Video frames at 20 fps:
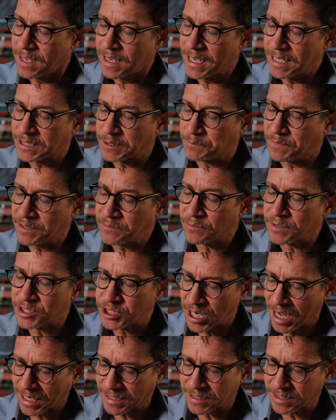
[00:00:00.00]
It's been
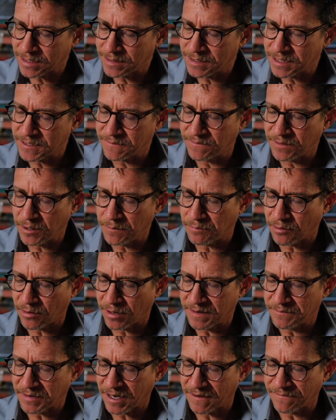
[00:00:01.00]
rejected, this
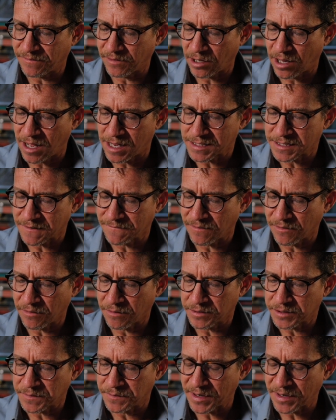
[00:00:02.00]
viewpoint, by philosophers,